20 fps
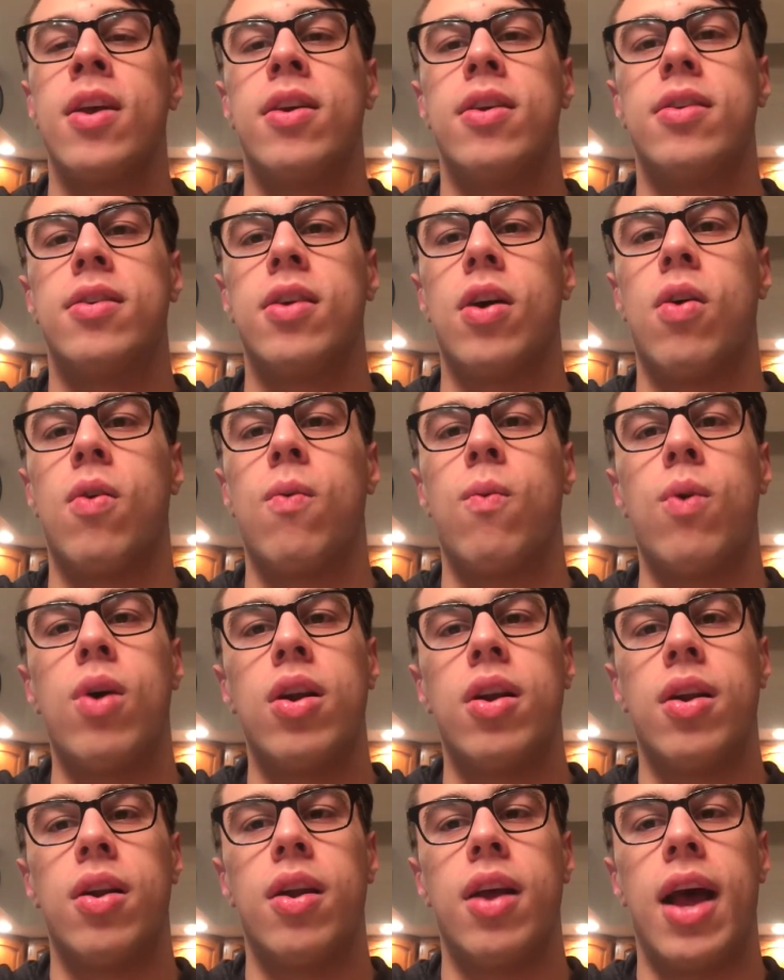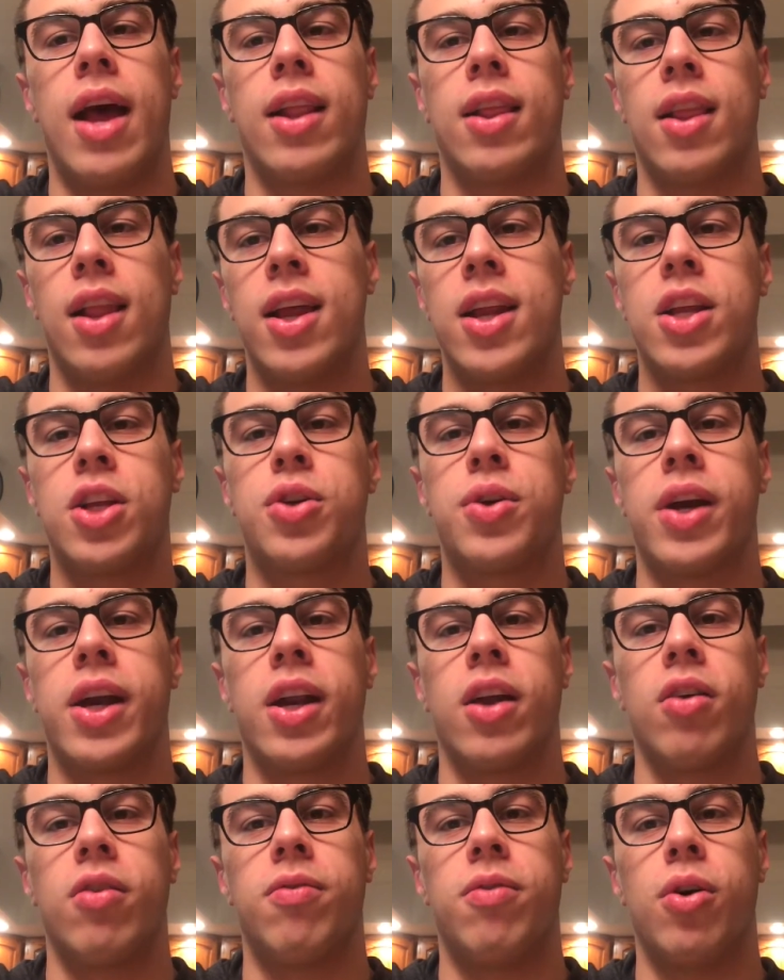So what athletic
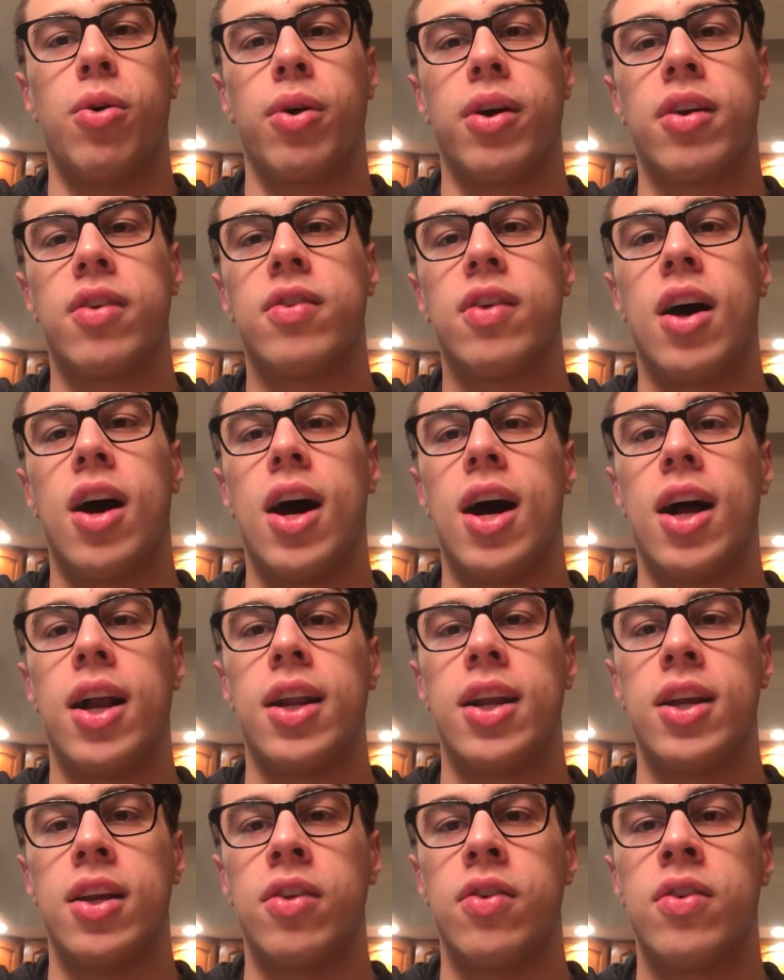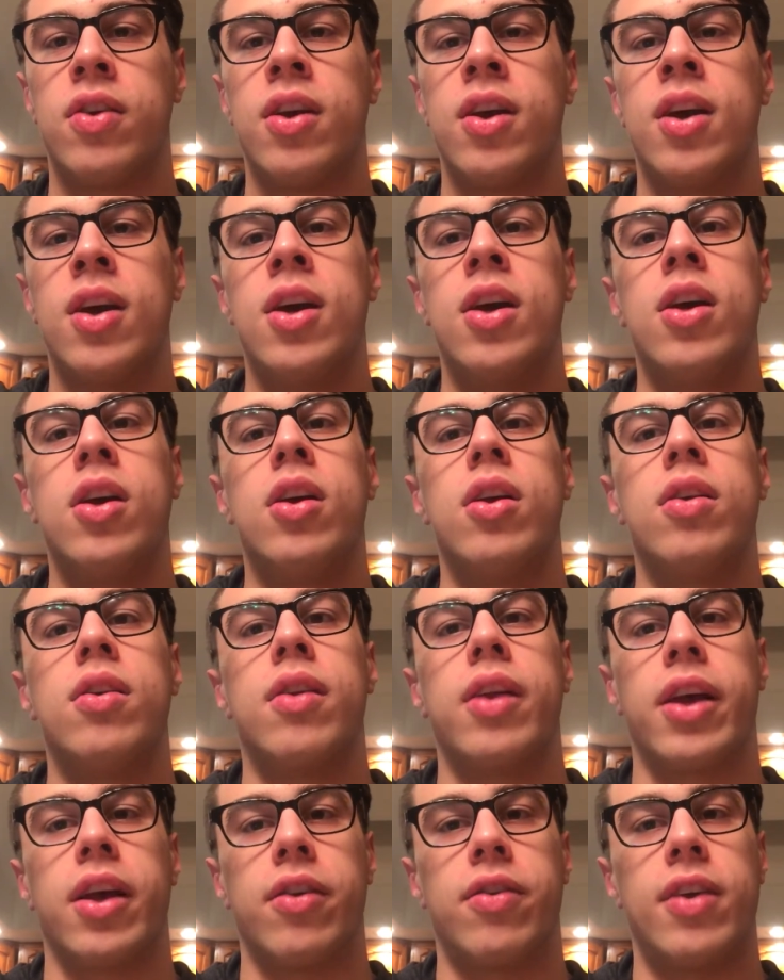training will focus on is,
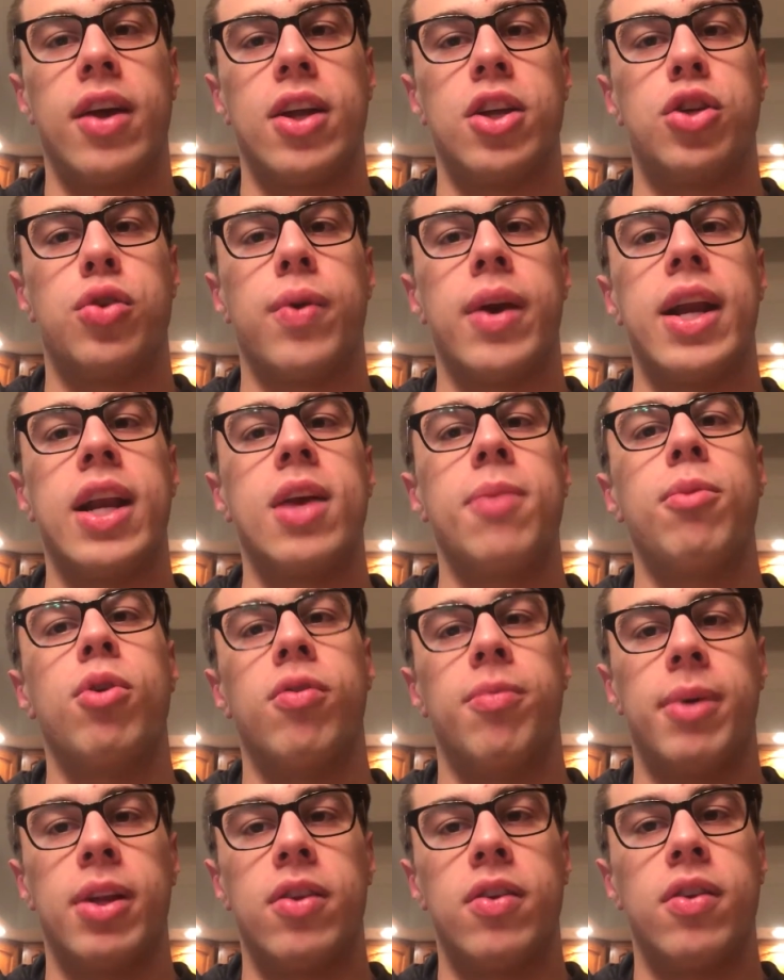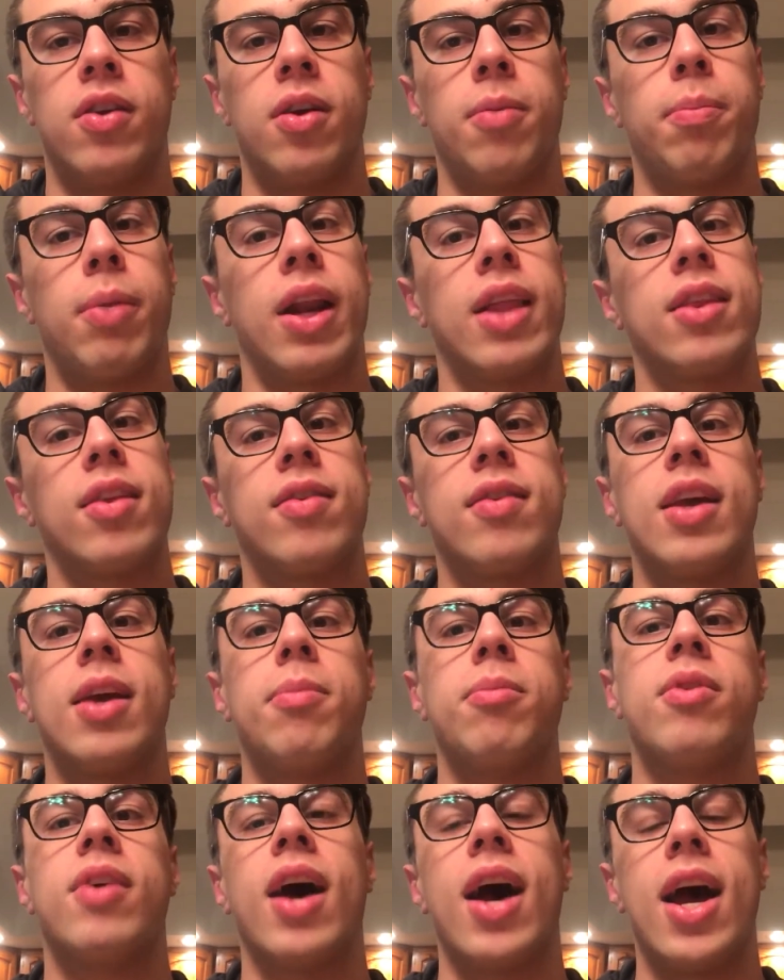like I said, training movements, but at the
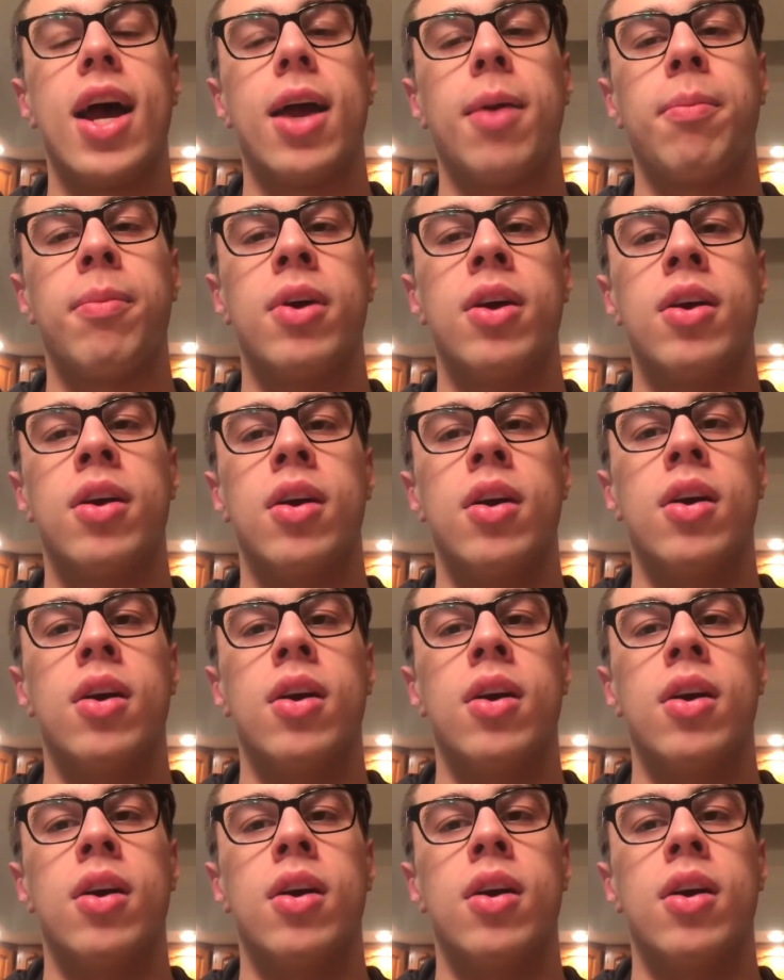same time,